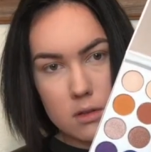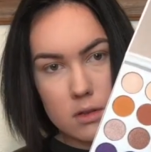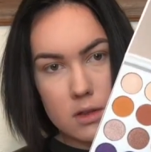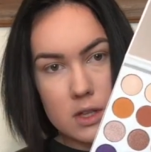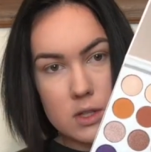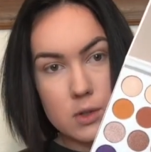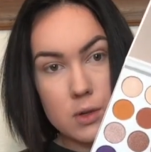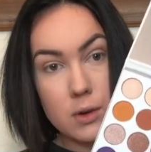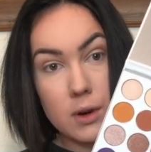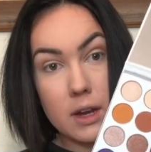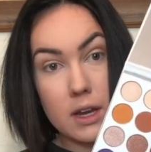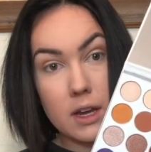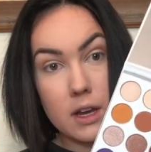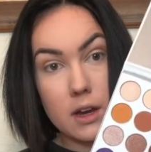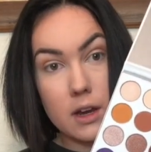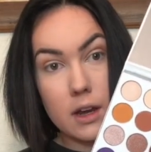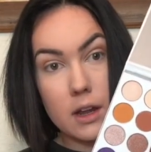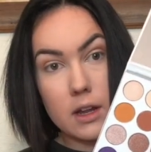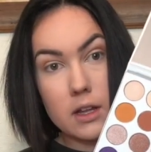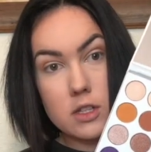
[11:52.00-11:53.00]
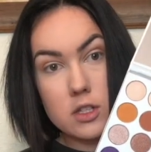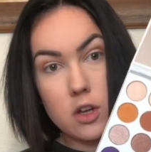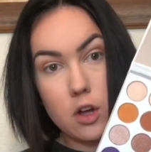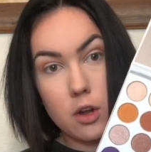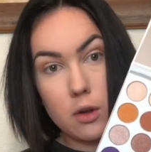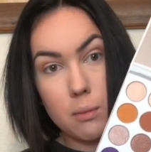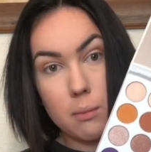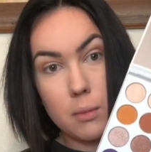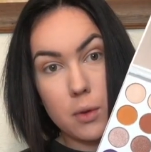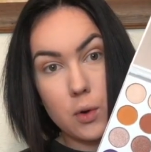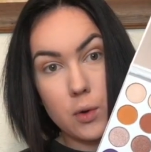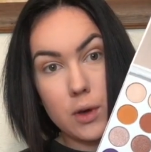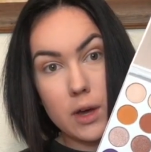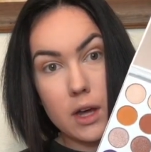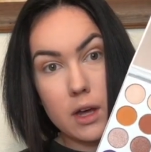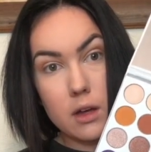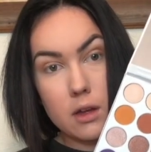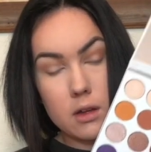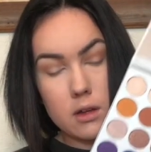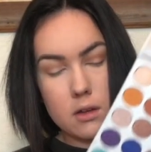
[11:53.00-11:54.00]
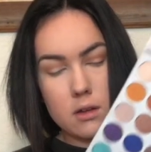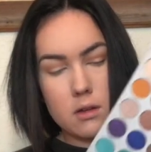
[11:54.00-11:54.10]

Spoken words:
this one right here, and it's called Mocha.